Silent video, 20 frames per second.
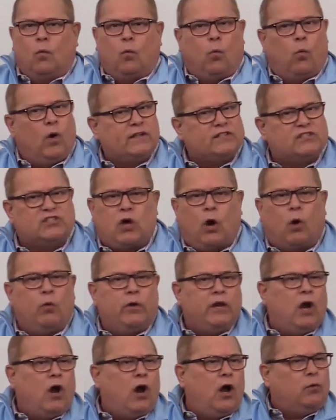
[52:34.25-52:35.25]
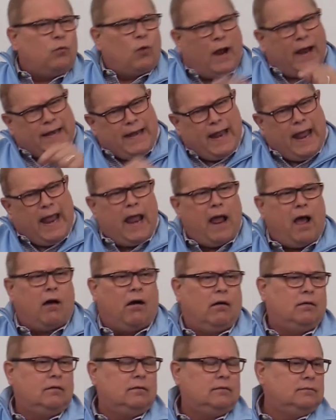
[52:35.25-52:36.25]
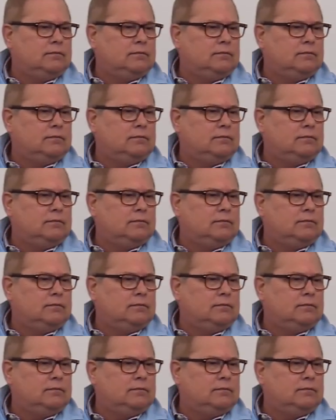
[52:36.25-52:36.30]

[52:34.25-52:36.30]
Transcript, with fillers: what's going on right now.